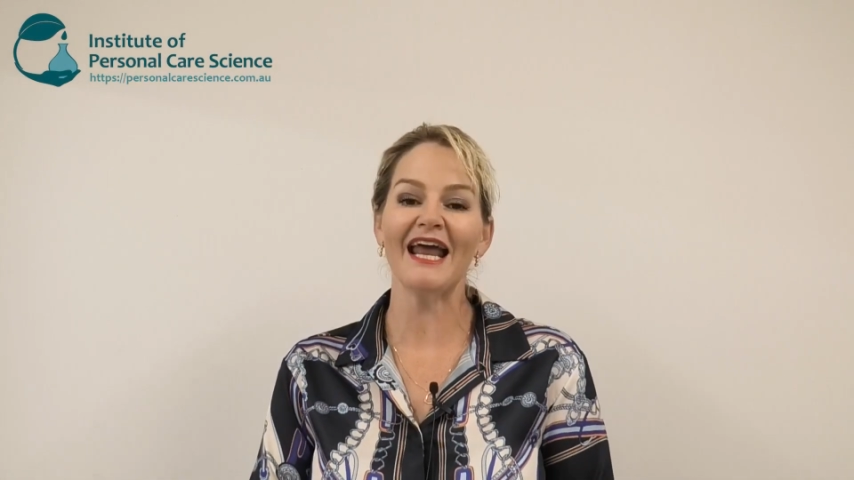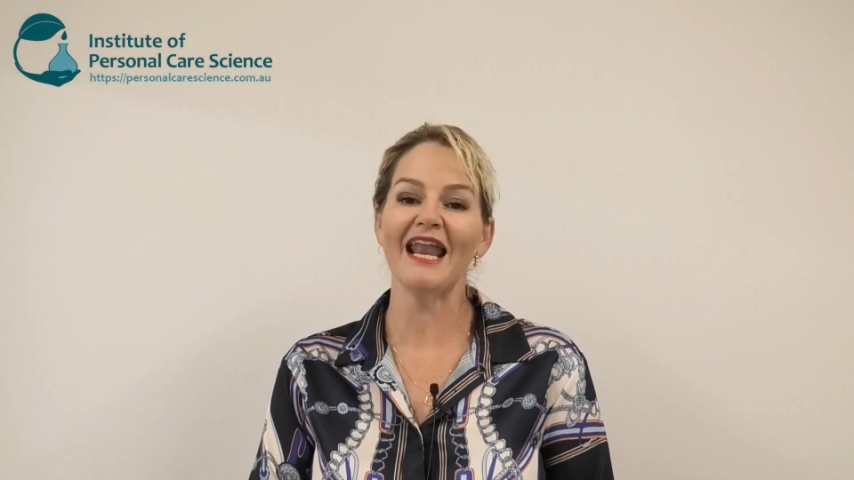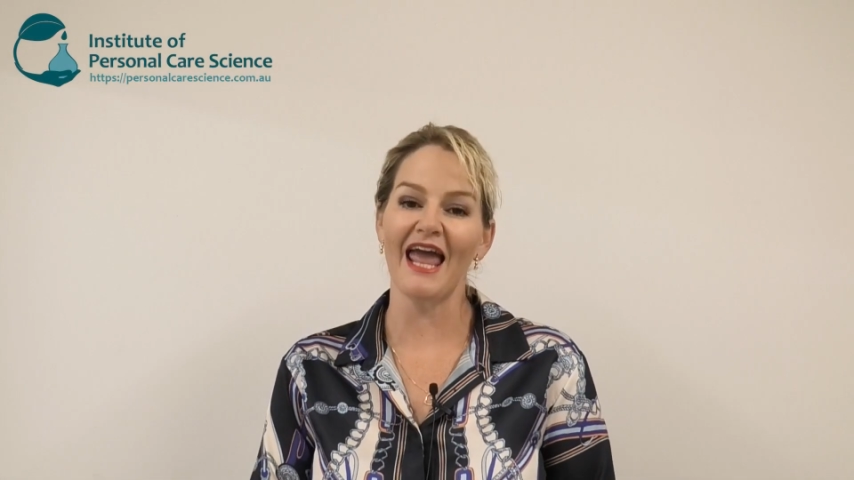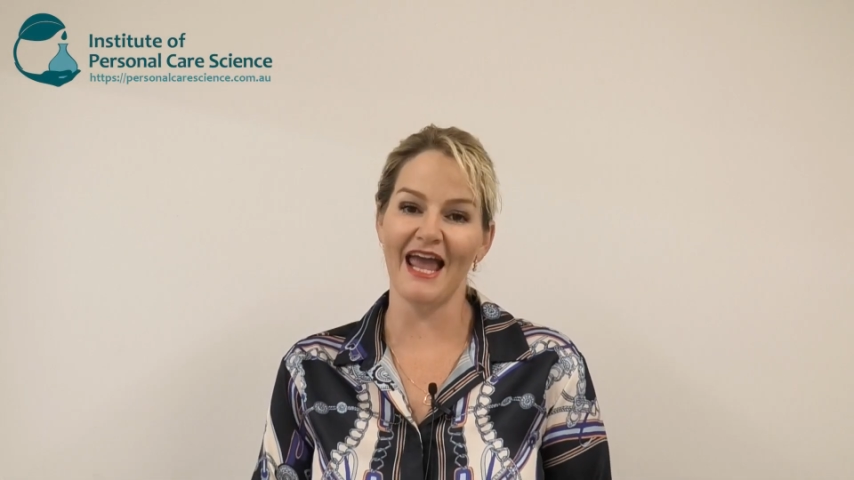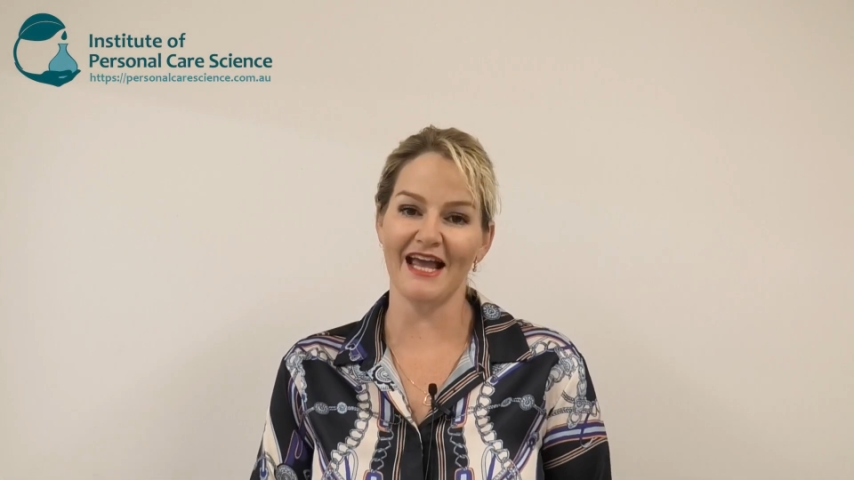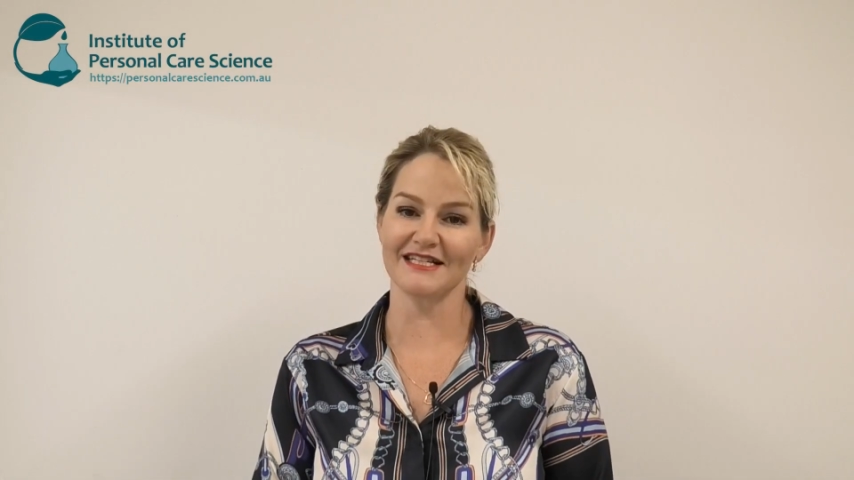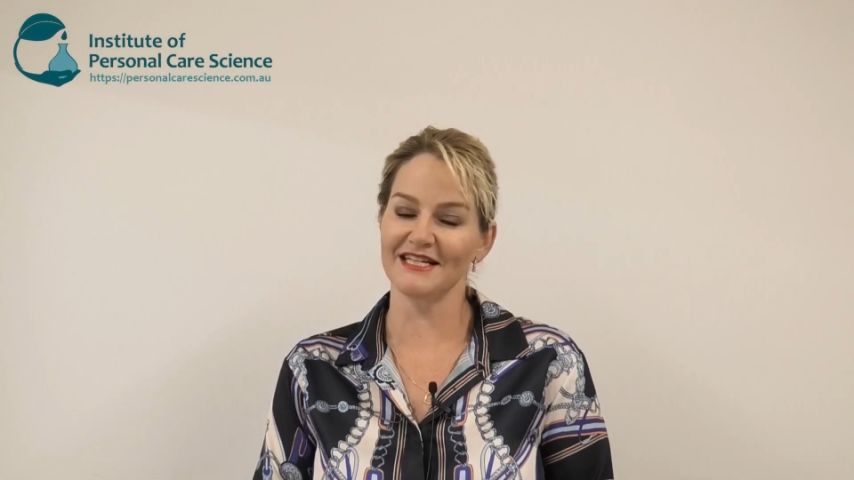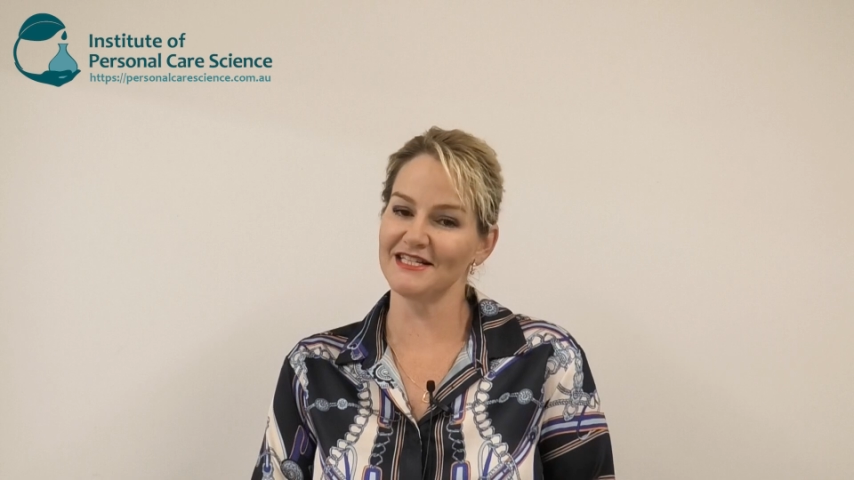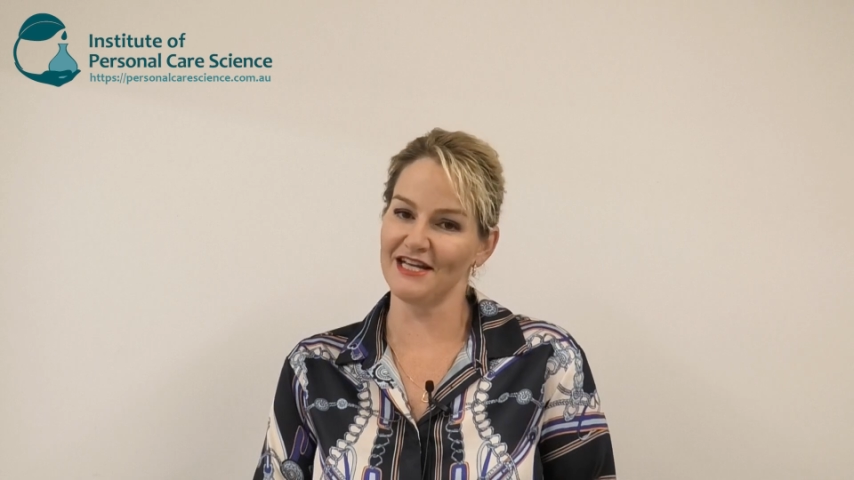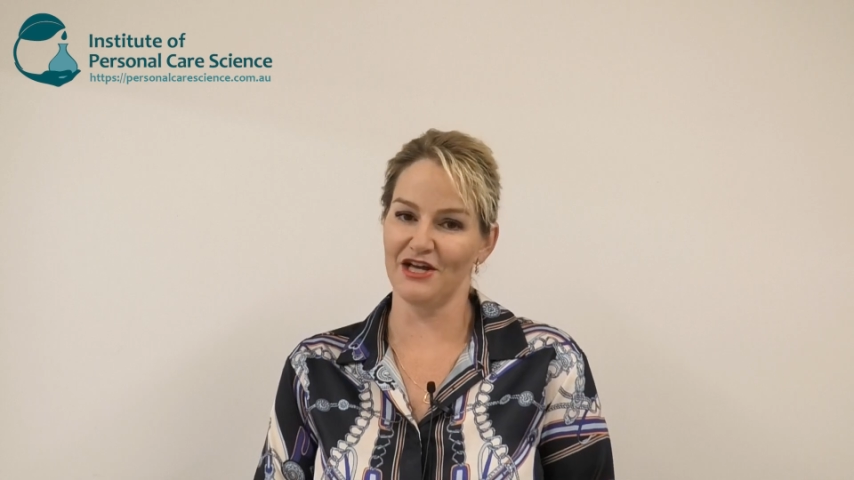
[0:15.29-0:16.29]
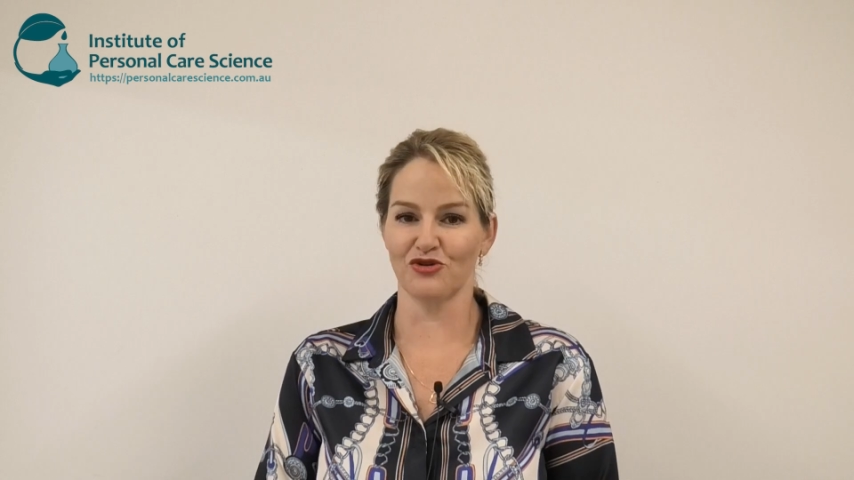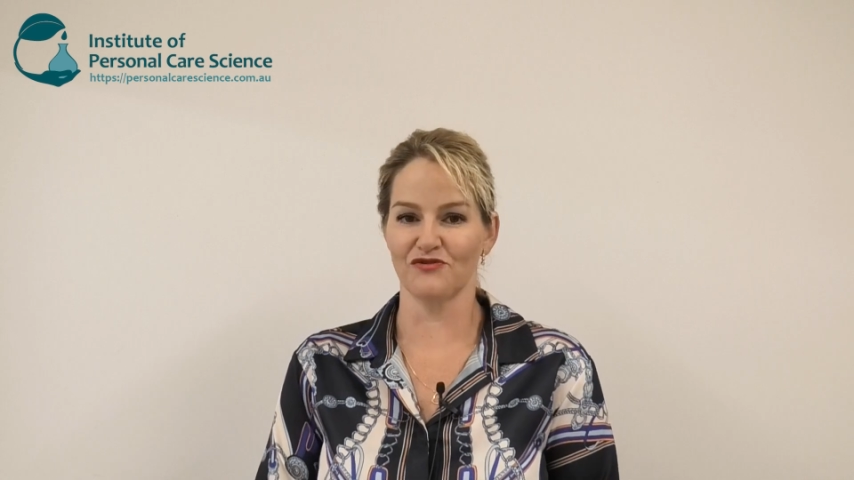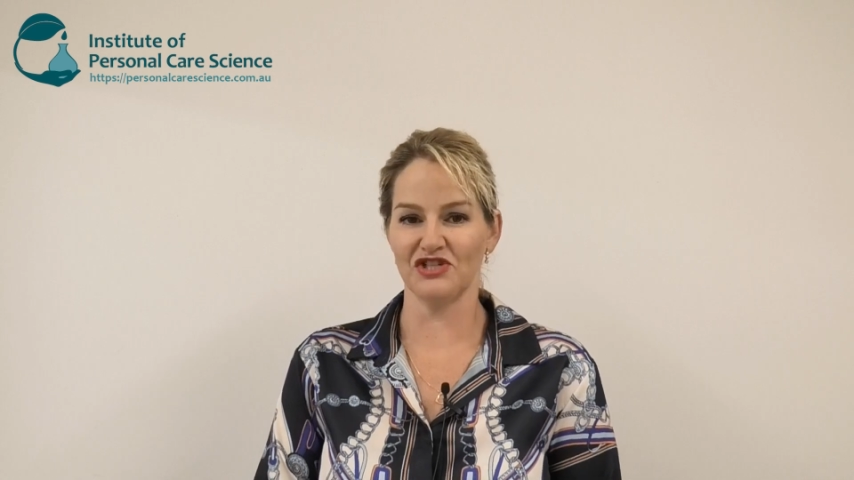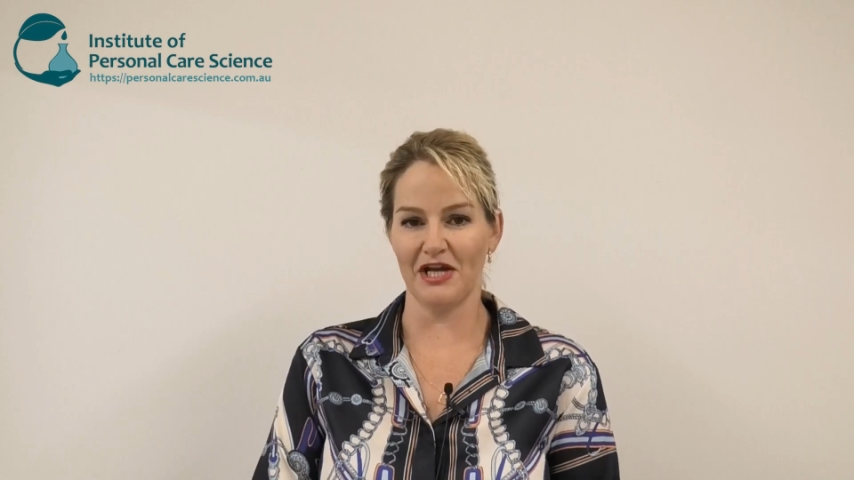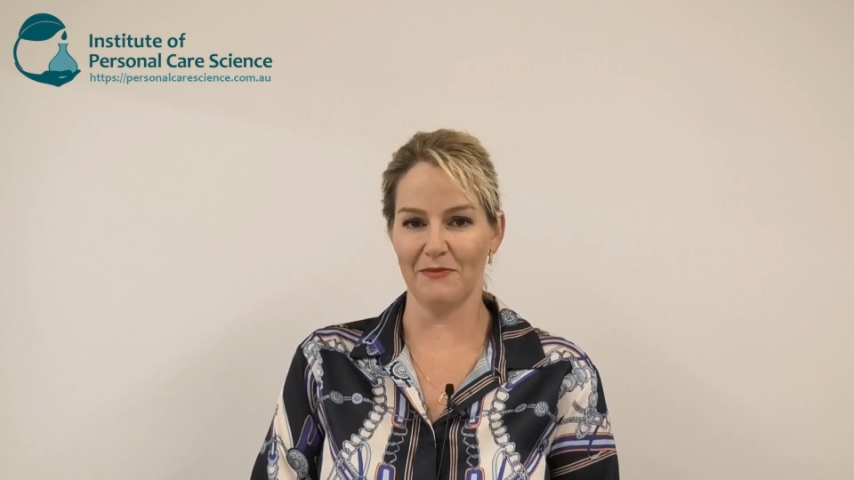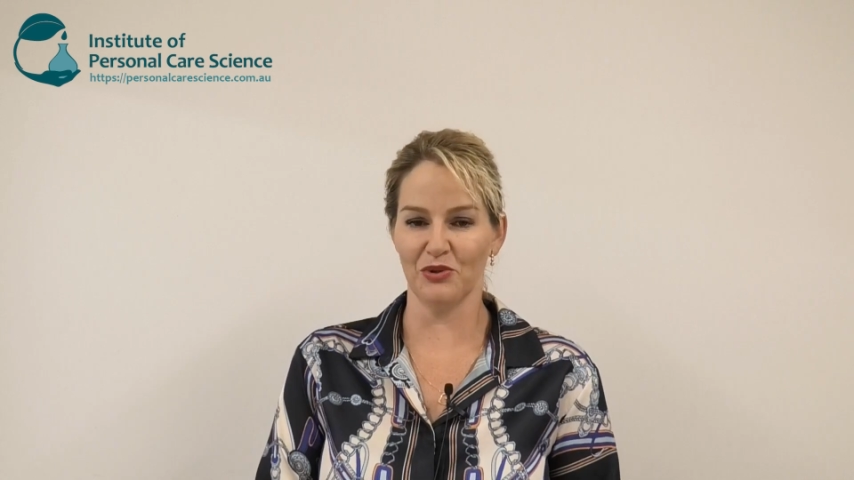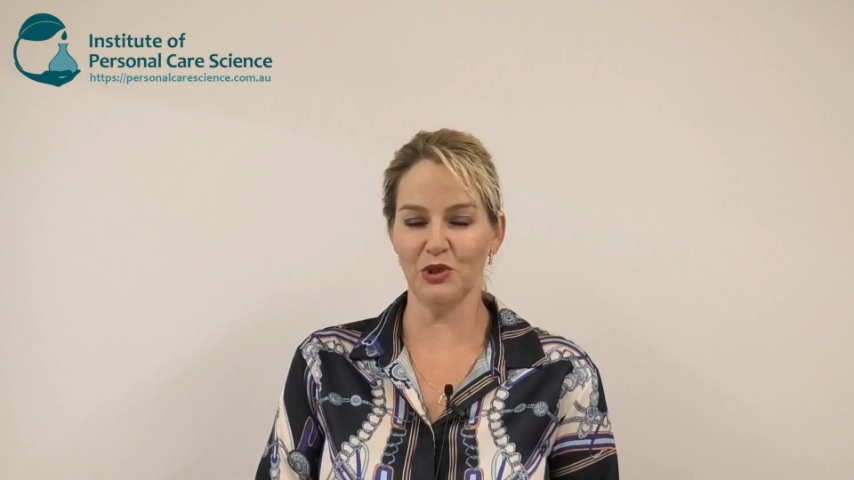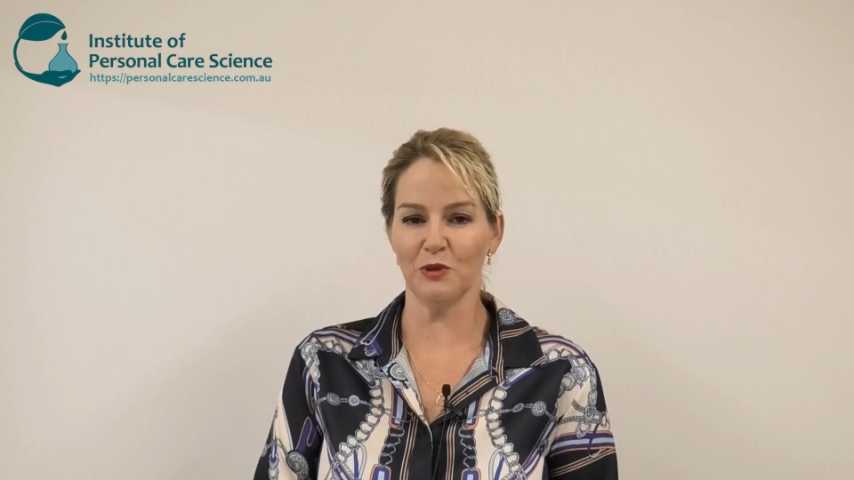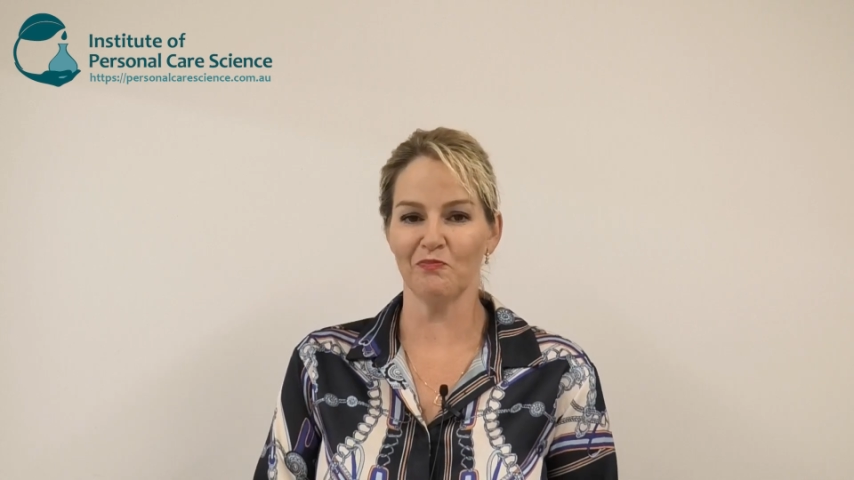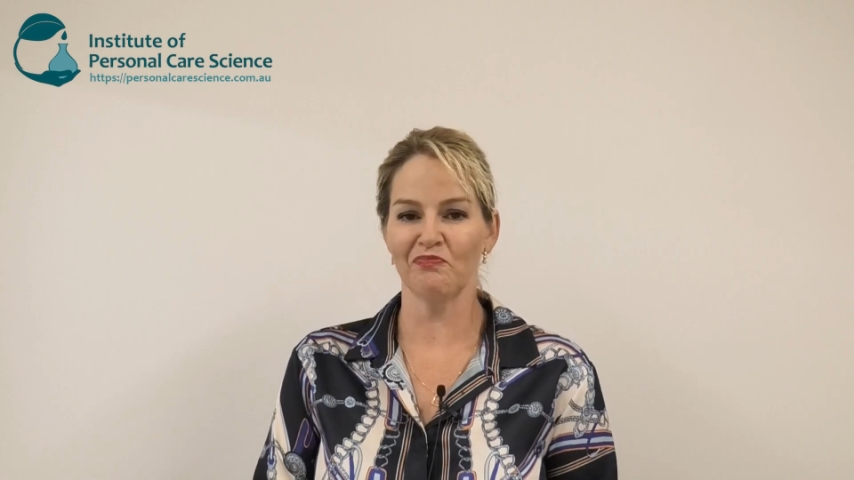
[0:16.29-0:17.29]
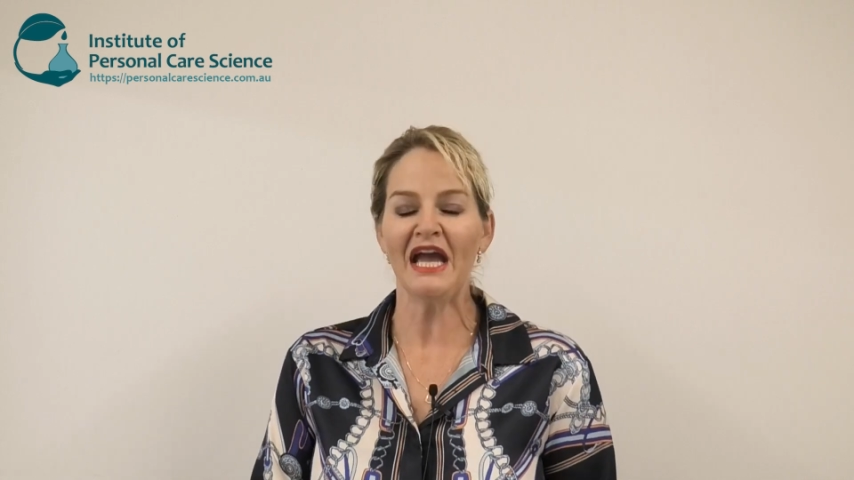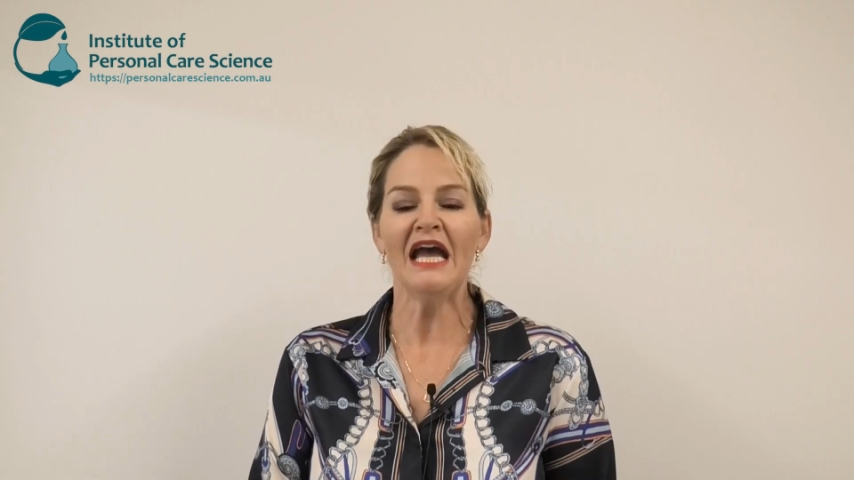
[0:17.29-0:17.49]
an anti-dandruff shampoo.